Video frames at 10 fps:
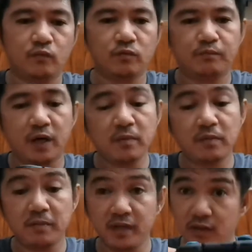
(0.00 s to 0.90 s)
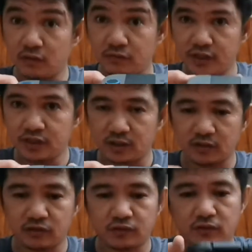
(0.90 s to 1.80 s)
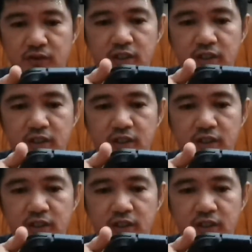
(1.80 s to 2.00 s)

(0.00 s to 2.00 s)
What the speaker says: would probably be the original controller.